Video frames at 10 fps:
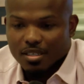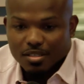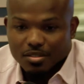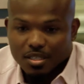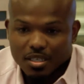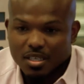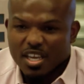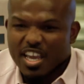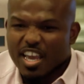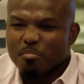And he's like,
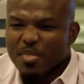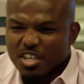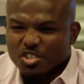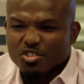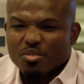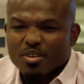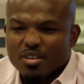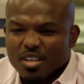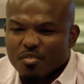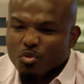and make
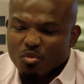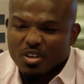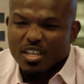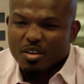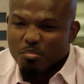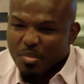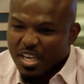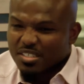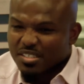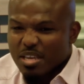sure, if you want to let
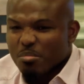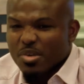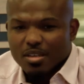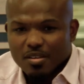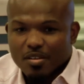make a statement,